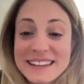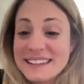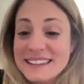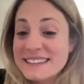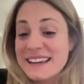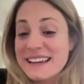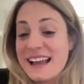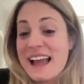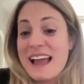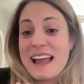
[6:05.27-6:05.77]

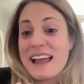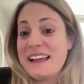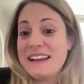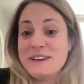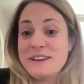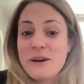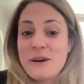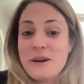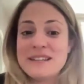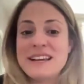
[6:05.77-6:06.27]
He's like, I
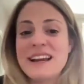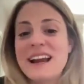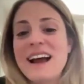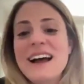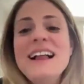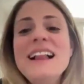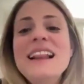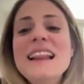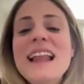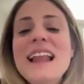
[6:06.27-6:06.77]
had no
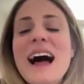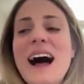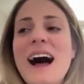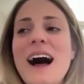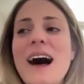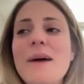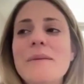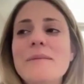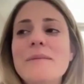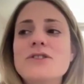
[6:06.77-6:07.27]
idea.
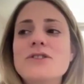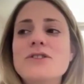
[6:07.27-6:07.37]
Um,